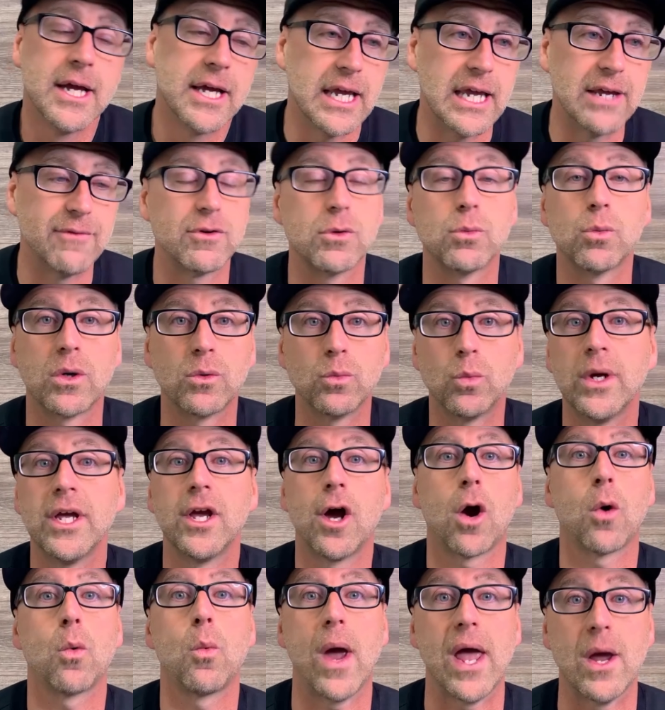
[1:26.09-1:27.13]
even when we
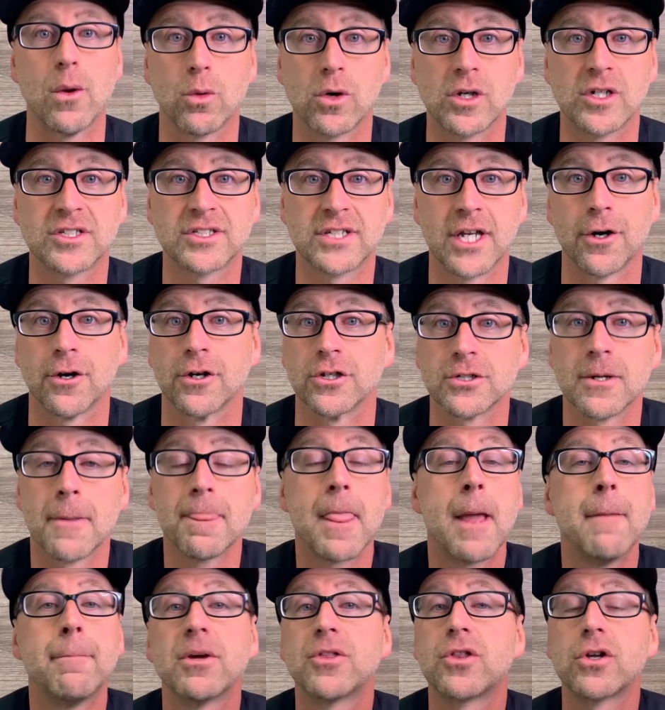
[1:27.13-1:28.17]
are wayward sinners.
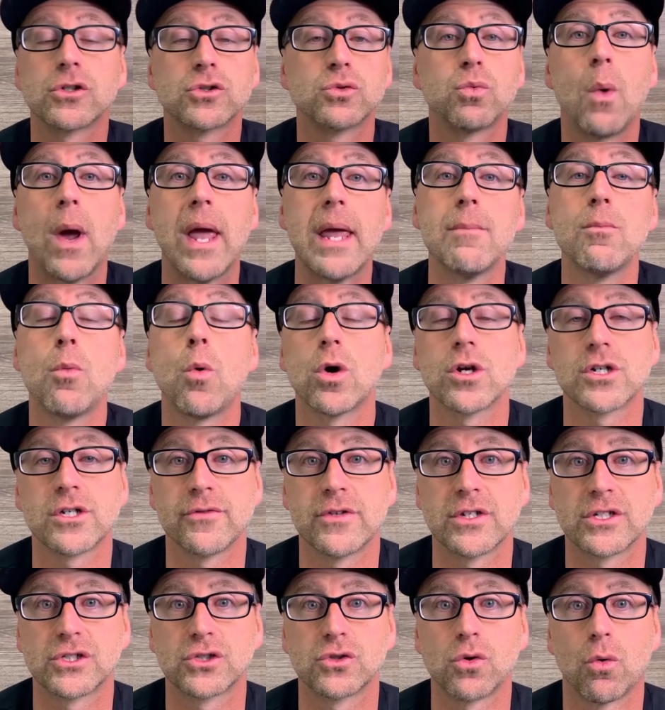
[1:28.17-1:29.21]
But there's way more to the
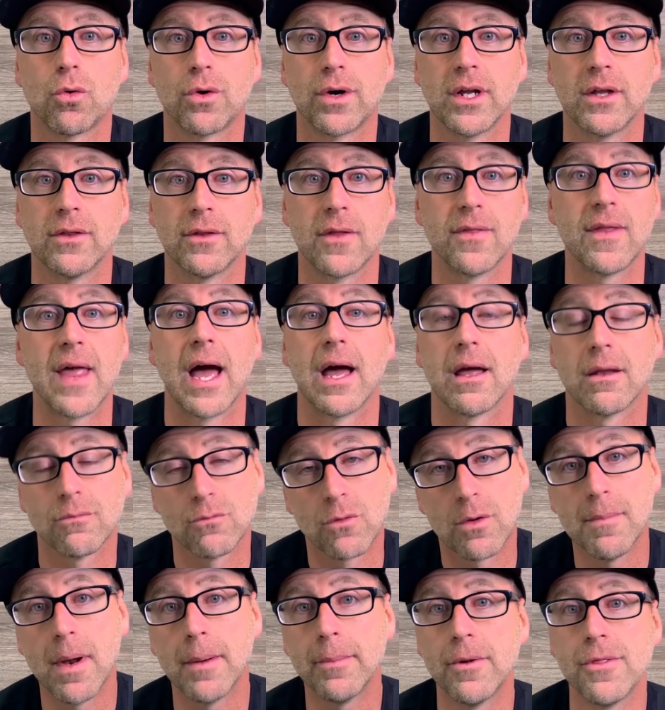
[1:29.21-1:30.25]
story than that.
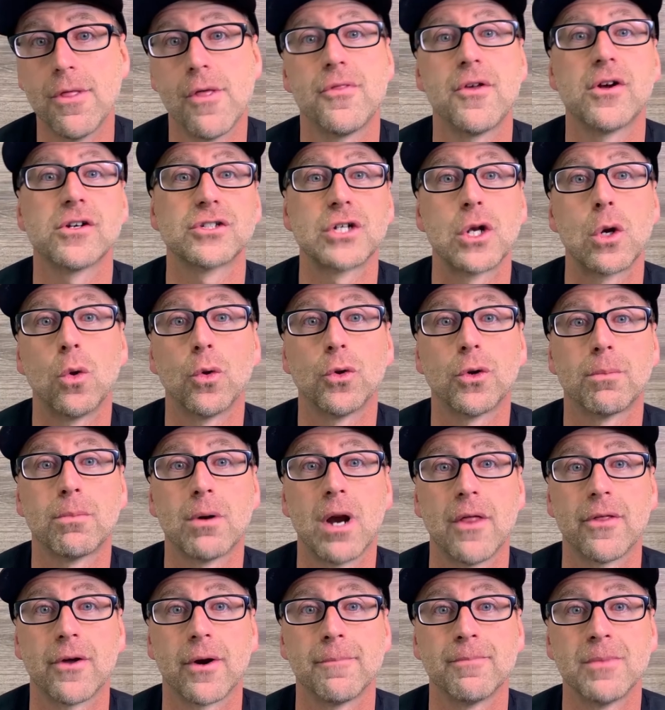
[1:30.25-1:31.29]
Remember that there's an older
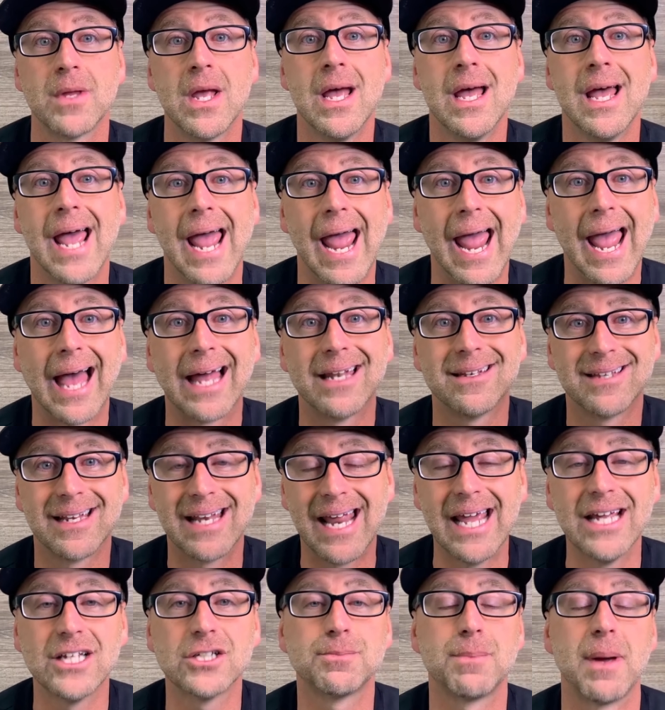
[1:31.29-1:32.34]
brother. And
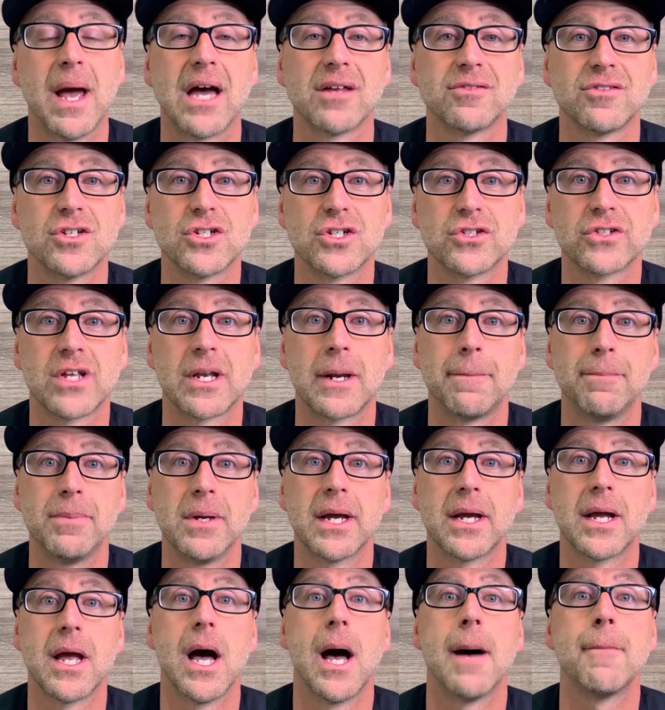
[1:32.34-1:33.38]
today's passage is going to
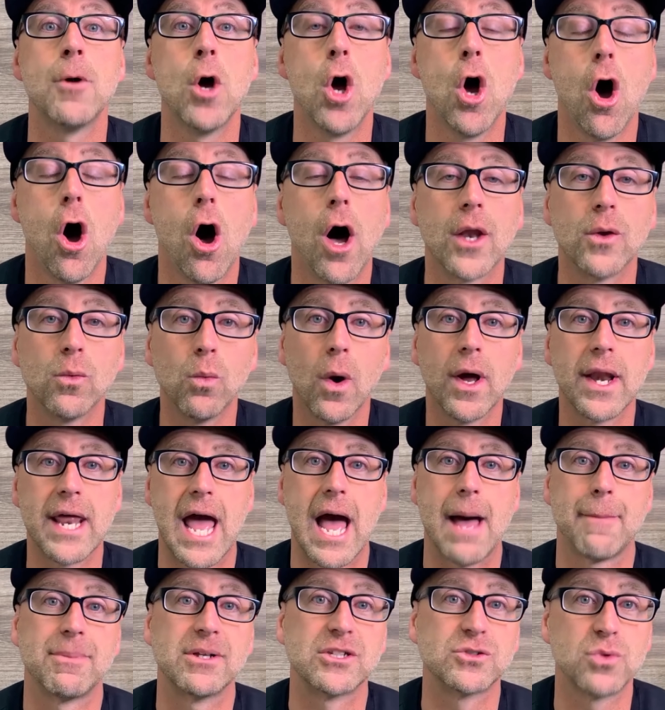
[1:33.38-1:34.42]
pick up on what
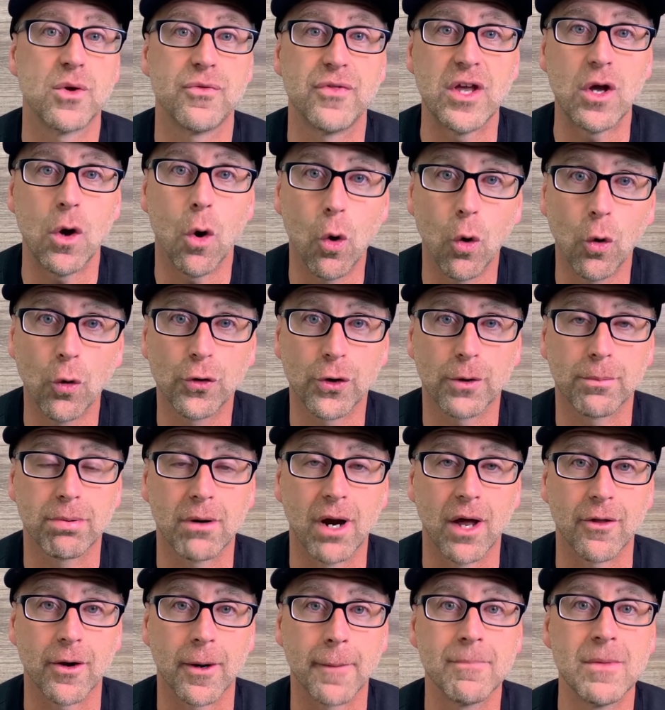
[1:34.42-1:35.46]
happens with the older
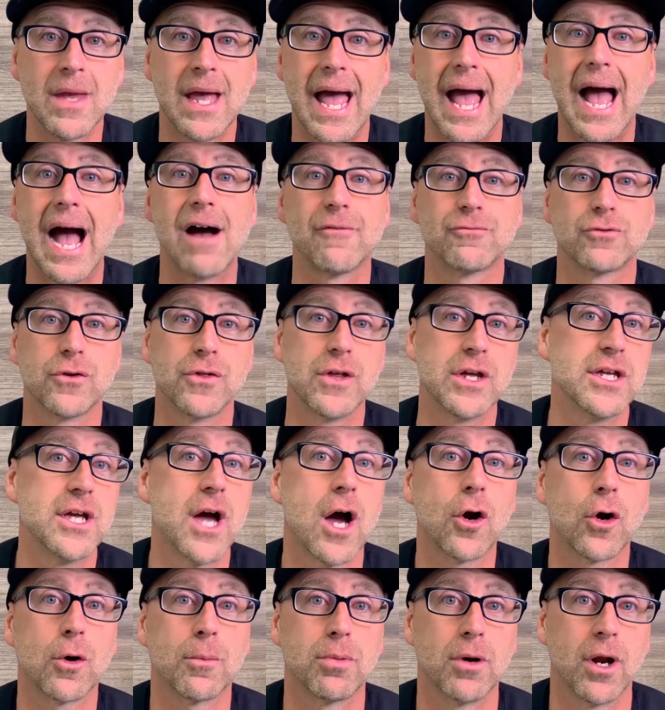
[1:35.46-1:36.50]
brother after the
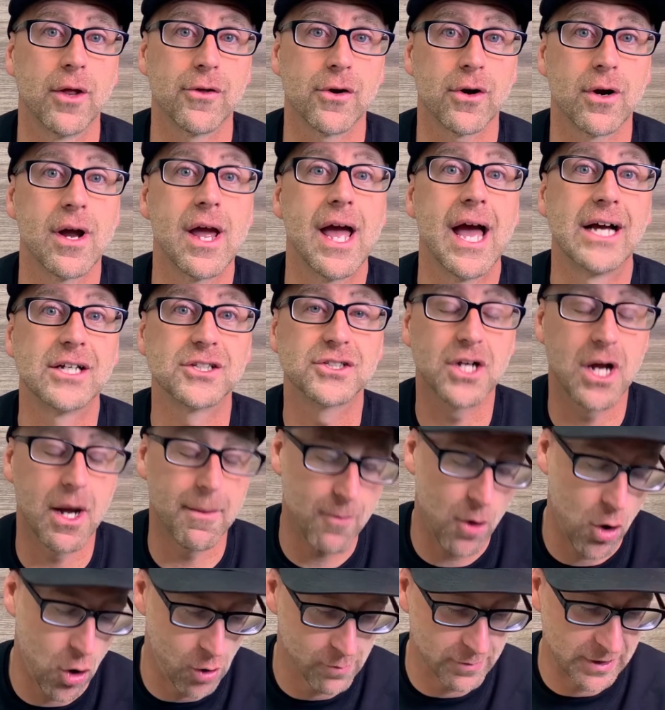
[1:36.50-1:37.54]
younger brother has come
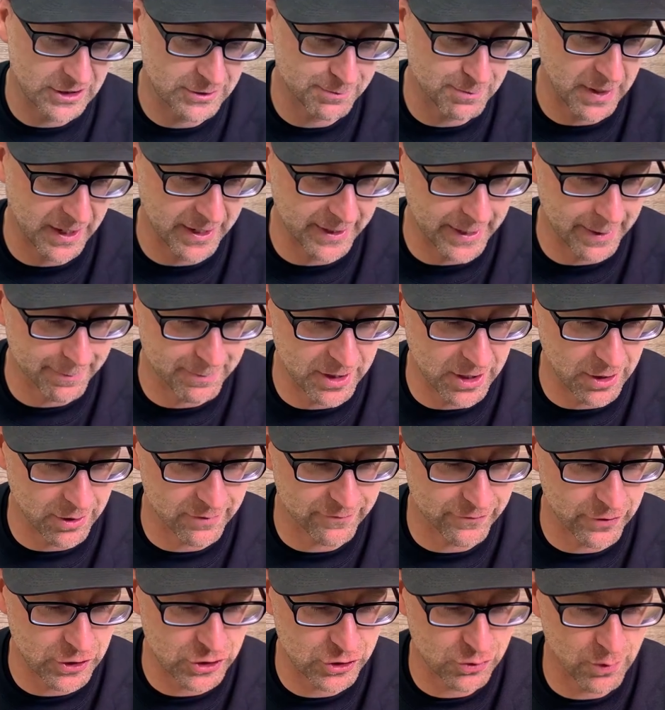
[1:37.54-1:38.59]
home. Let's pick it up here in
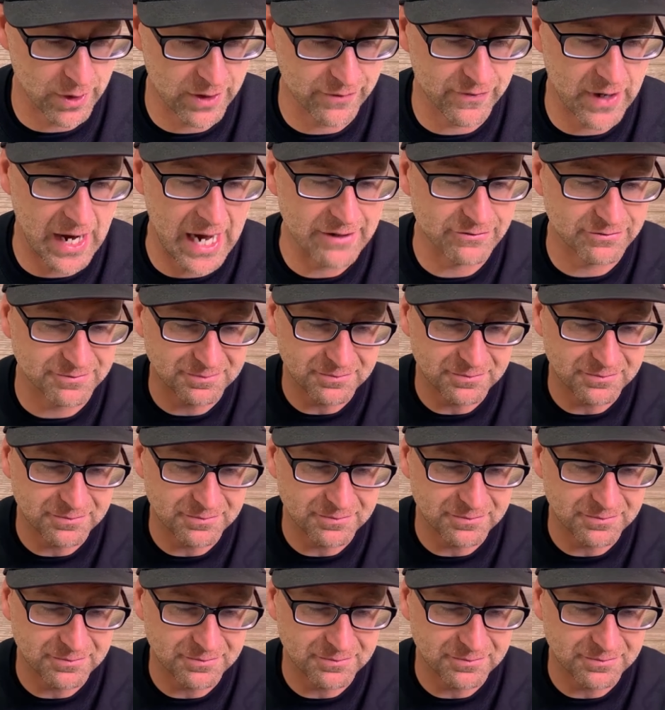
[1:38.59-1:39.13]
verse 25.